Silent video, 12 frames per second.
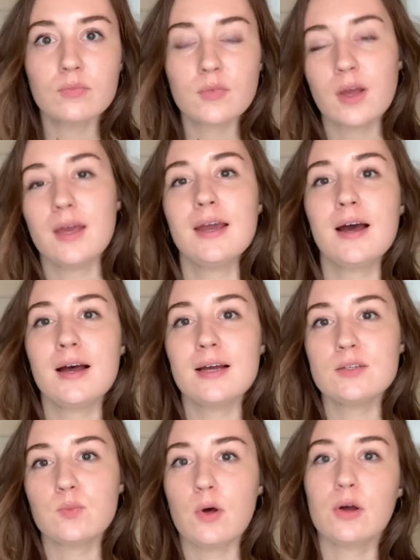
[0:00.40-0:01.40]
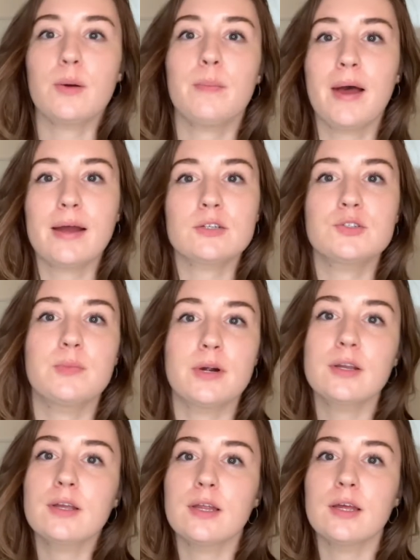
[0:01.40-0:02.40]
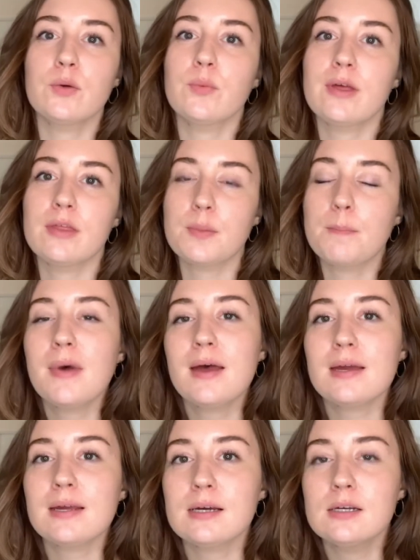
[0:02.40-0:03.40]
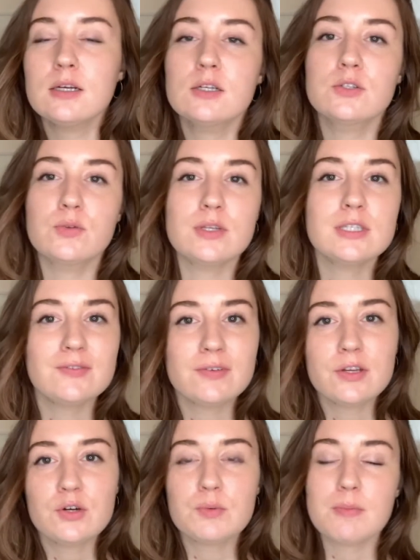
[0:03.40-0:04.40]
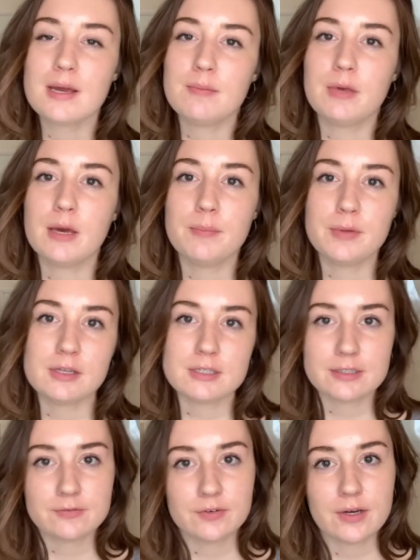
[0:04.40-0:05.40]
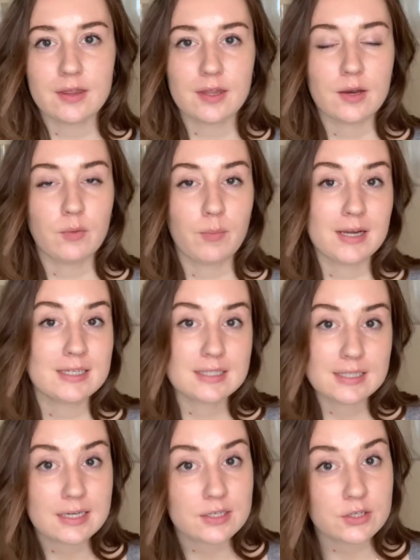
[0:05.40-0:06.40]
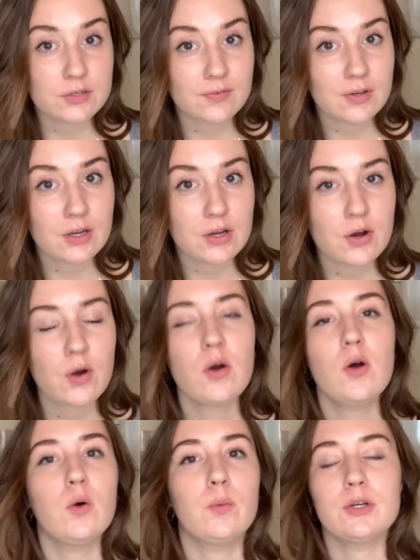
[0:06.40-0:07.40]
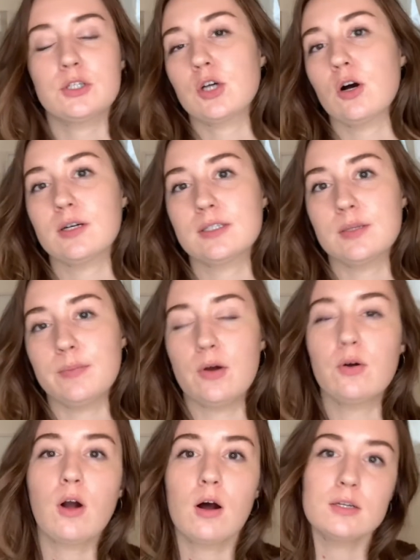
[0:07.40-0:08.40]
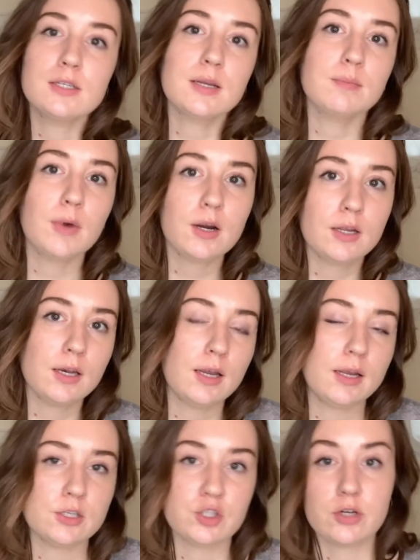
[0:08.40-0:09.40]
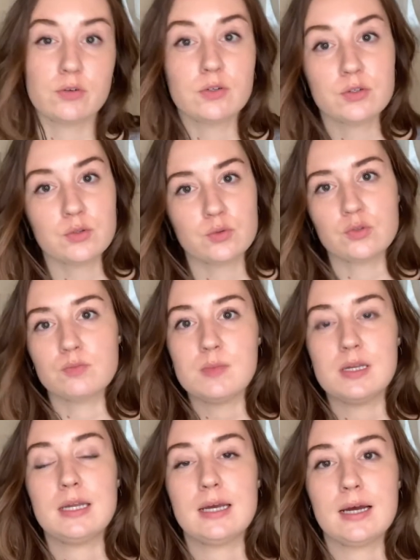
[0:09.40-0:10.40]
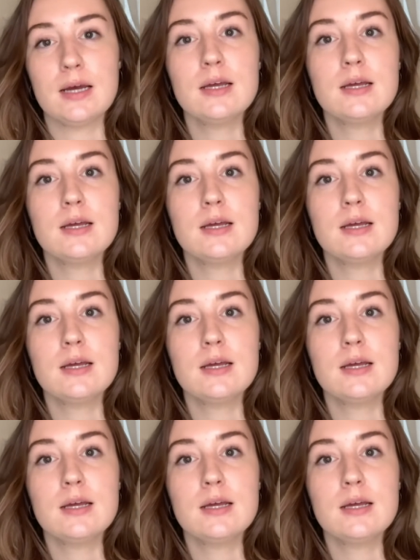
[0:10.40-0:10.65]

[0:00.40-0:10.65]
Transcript: Hey guys, welcome back to Marketing with Meg. So this video might be a bit different than my standard video, which talks about content marketing and general social media